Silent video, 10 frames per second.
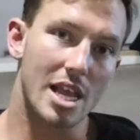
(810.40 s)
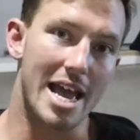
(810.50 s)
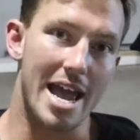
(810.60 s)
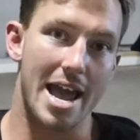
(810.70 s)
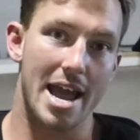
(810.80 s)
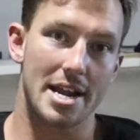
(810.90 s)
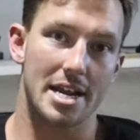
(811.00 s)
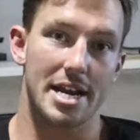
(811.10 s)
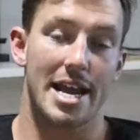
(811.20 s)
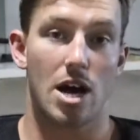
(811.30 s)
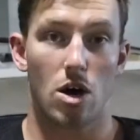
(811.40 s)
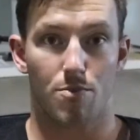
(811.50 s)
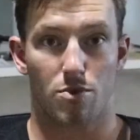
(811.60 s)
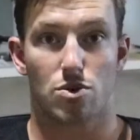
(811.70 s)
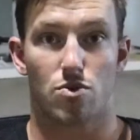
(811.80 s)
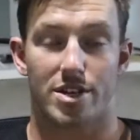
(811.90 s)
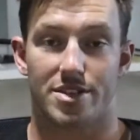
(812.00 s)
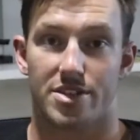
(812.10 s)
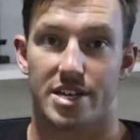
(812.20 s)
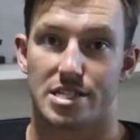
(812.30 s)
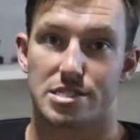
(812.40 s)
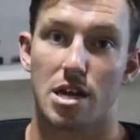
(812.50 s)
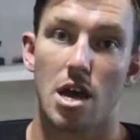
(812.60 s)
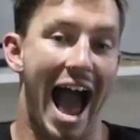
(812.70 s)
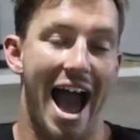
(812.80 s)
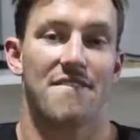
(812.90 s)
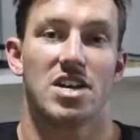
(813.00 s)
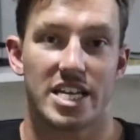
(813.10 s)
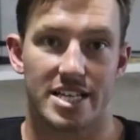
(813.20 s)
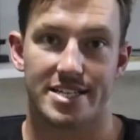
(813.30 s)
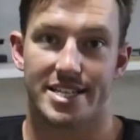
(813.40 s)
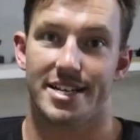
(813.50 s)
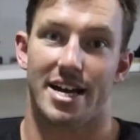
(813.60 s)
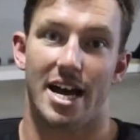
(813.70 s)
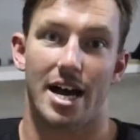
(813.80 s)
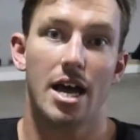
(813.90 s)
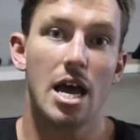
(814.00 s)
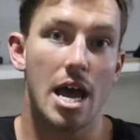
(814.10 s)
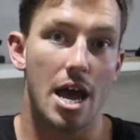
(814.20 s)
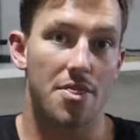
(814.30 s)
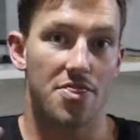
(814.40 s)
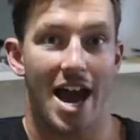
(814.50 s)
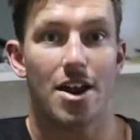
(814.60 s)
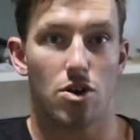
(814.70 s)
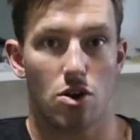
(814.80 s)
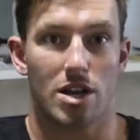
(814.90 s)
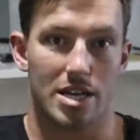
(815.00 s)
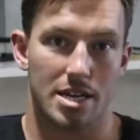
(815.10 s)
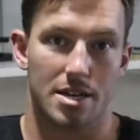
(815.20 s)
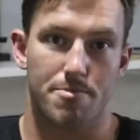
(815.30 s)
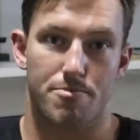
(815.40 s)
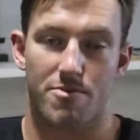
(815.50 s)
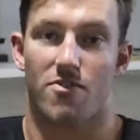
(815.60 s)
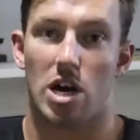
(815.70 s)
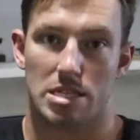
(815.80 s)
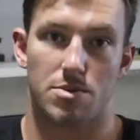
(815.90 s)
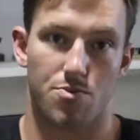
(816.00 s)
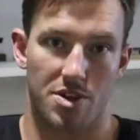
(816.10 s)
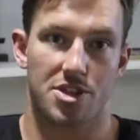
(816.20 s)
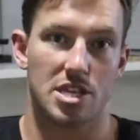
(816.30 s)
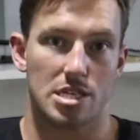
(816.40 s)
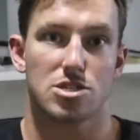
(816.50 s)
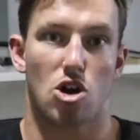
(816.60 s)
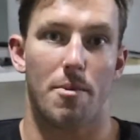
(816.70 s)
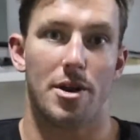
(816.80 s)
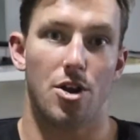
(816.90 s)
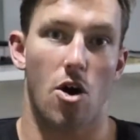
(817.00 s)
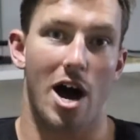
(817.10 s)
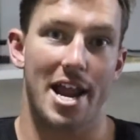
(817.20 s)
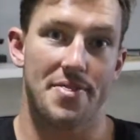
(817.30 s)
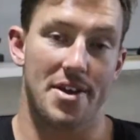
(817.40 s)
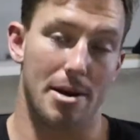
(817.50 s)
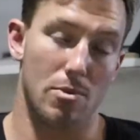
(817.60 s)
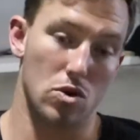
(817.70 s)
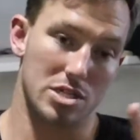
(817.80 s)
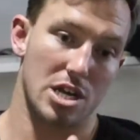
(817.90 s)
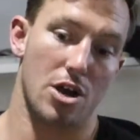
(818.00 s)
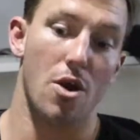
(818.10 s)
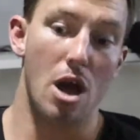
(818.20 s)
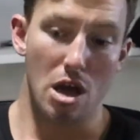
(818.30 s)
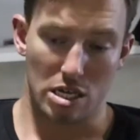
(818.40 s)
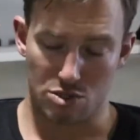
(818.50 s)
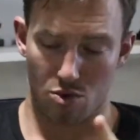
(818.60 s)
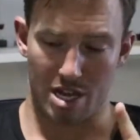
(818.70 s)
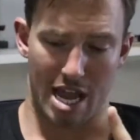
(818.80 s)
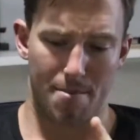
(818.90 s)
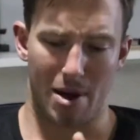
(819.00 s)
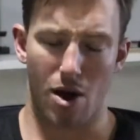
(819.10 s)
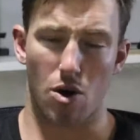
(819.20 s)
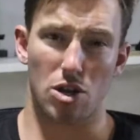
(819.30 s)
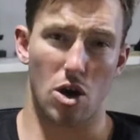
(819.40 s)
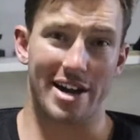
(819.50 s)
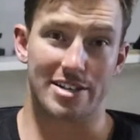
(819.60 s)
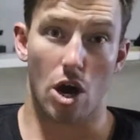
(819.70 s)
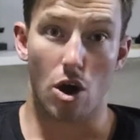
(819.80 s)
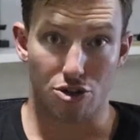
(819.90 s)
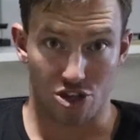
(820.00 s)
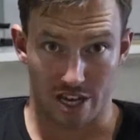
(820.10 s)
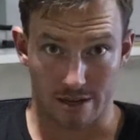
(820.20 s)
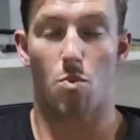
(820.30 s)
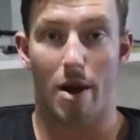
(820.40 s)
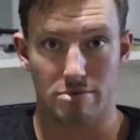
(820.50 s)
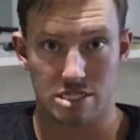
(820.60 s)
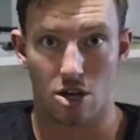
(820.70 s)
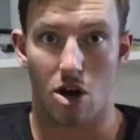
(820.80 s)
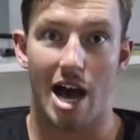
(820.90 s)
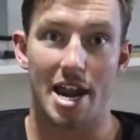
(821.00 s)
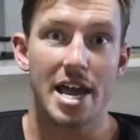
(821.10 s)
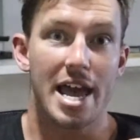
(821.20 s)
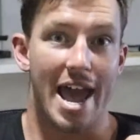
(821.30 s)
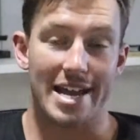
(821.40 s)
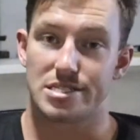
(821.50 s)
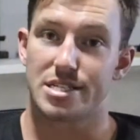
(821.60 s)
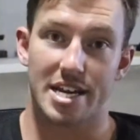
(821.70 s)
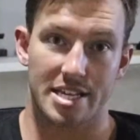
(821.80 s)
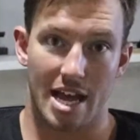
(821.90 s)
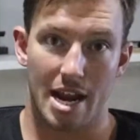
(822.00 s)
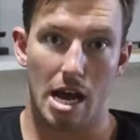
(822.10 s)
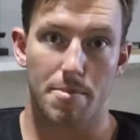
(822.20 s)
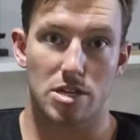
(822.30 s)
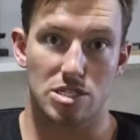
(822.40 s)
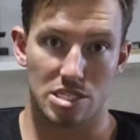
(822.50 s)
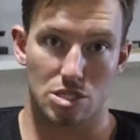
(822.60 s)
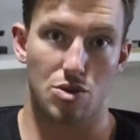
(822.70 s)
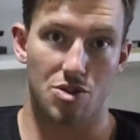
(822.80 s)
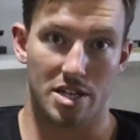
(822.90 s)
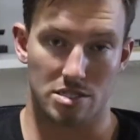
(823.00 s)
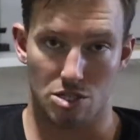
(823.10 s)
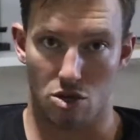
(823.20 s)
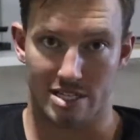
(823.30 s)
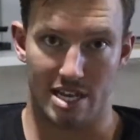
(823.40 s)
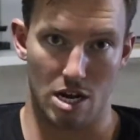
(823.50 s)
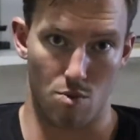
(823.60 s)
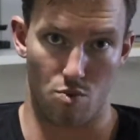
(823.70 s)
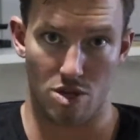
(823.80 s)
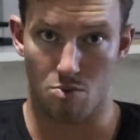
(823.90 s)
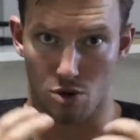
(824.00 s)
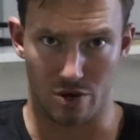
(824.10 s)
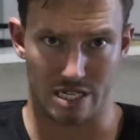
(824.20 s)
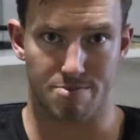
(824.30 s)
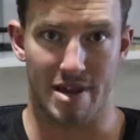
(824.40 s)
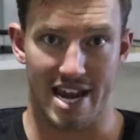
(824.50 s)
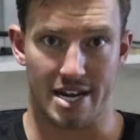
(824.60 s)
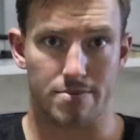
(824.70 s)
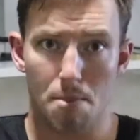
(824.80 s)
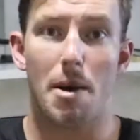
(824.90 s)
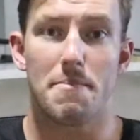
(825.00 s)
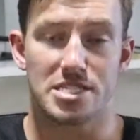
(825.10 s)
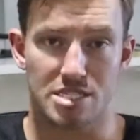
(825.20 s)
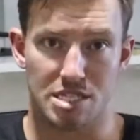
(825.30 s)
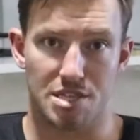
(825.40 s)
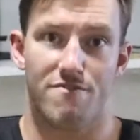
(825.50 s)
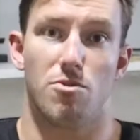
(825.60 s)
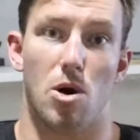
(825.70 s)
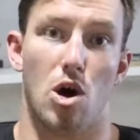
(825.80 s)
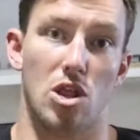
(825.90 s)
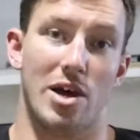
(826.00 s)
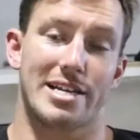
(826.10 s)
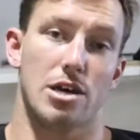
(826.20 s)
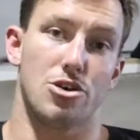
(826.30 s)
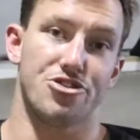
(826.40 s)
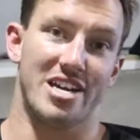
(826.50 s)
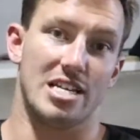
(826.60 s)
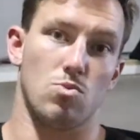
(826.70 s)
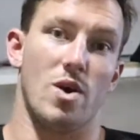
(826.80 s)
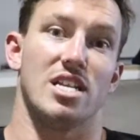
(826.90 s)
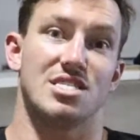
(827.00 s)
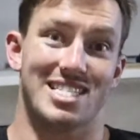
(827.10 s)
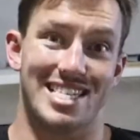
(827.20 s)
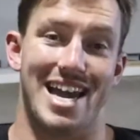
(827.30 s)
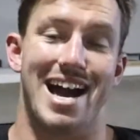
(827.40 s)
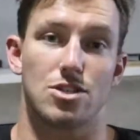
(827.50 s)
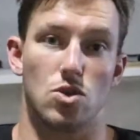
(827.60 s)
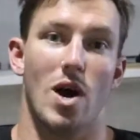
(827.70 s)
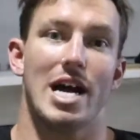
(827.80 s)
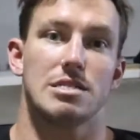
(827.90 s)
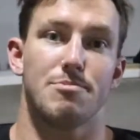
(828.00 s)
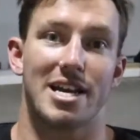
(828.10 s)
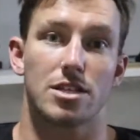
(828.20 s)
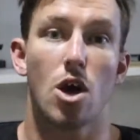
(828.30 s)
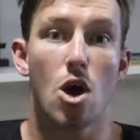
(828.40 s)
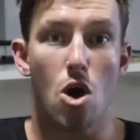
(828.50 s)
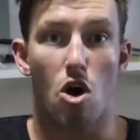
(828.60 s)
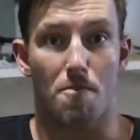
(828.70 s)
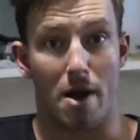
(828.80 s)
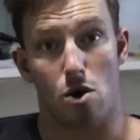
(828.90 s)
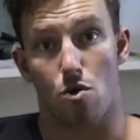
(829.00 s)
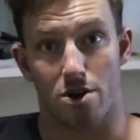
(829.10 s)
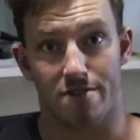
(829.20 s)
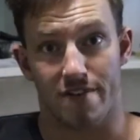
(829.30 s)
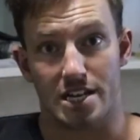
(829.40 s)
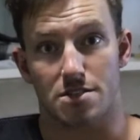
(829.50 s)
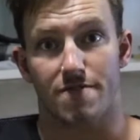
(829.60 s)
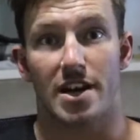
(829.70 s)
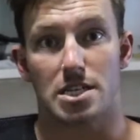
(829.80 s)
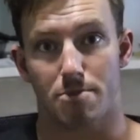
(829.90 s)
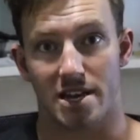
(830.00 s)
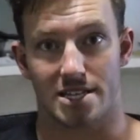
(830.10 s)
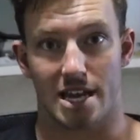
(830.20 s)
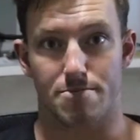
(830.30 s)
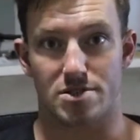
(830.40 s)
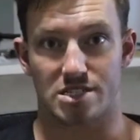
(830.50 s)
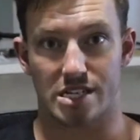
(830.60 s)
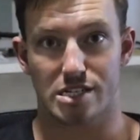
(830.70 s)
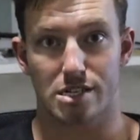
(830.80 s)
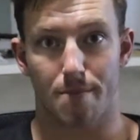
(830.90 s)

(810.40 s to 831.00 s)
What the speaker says: And now I'm recording this. Having dinner that early provides me with this time at night, and then I'm also sorting out my online coaching website and setting that up, because in 2019 I really want to expand my business in the form of online coaching, as well as like the outdoor aspect of my already face-to-face PT business.